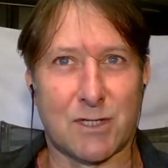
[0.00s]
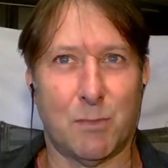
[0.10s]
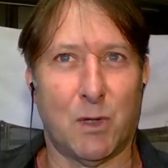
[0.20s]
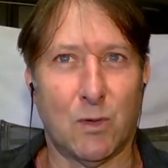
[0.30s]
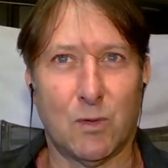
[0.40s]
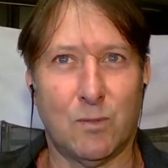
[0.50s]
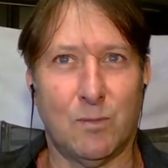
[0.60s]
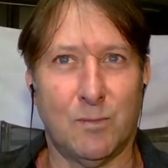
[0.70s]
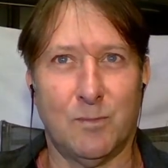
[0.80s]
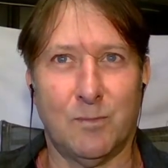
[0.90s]
small
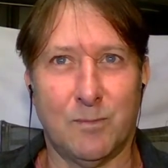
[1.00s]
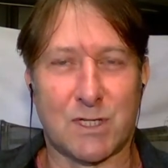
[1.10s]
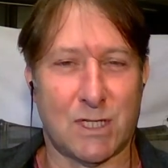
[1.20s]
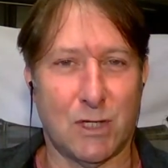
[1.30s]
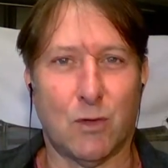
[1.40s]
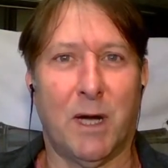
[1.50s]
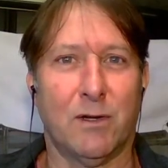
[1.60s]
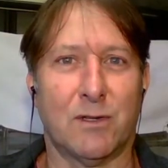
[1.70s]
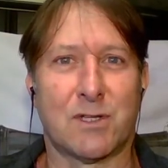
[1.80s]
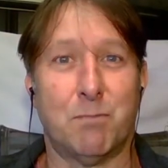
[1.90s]
steel
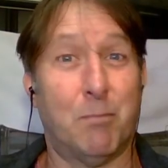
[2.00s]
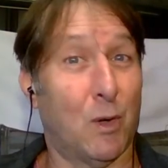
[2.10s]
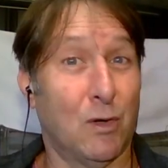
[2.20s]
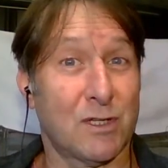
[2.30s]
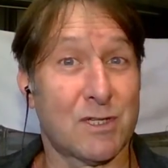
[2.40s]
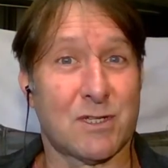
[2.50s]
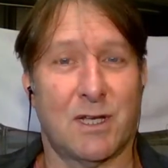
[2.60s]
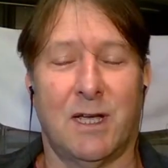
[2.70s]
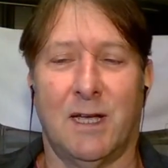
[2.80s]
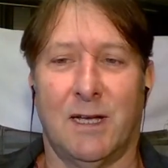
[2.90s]
boats
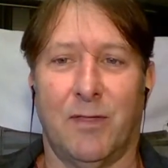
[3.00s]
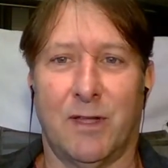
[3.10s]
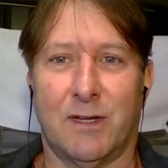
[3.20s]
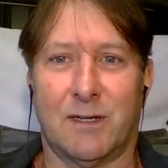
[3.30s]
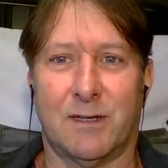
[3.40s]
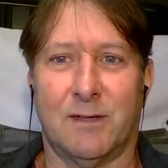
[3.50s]
books that